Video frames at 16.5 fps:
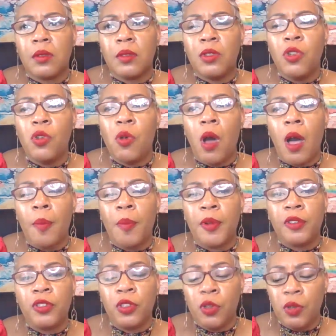new
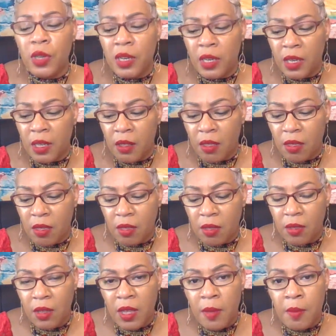opportunities.
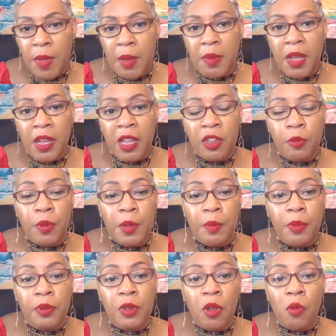And maybe other
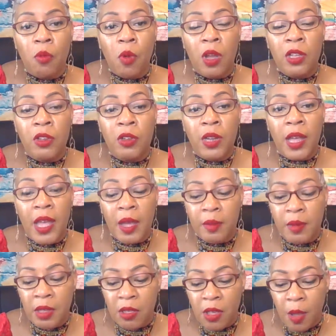people don't want you to
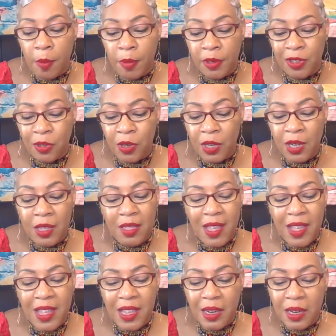have these opportunities.
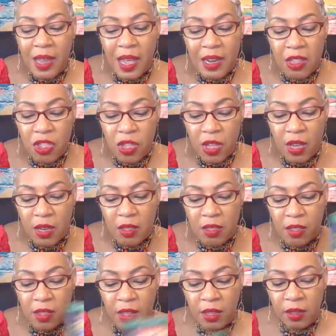I get a lot of
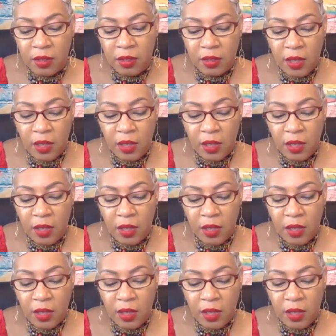jealousy.